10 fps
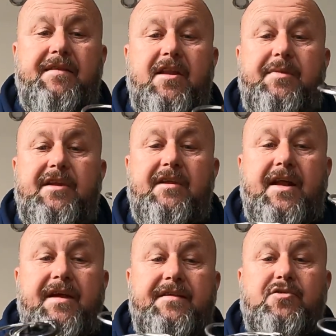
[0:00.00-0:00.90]
and that'll be
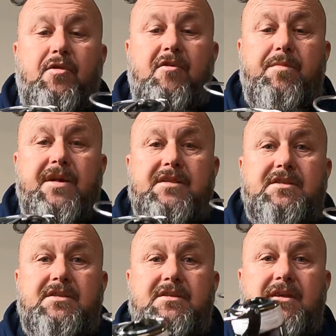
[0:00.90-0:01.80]
another 12
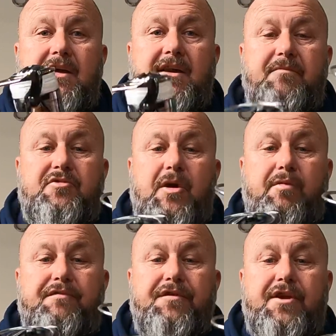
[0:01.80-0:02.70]
months
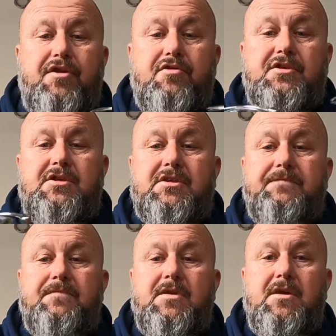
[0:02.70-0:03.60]
trouble-free use.
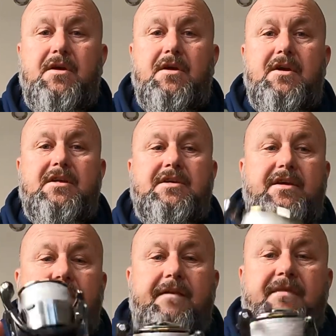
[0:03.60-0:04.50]
So
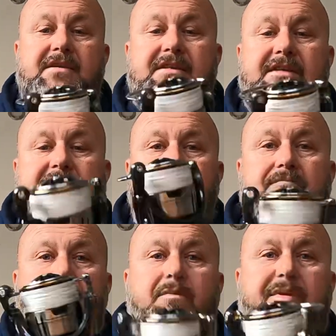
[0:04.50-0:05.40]
yeah, as I said,
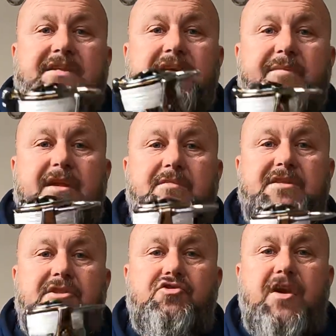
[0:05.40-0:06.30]
best thing about them is the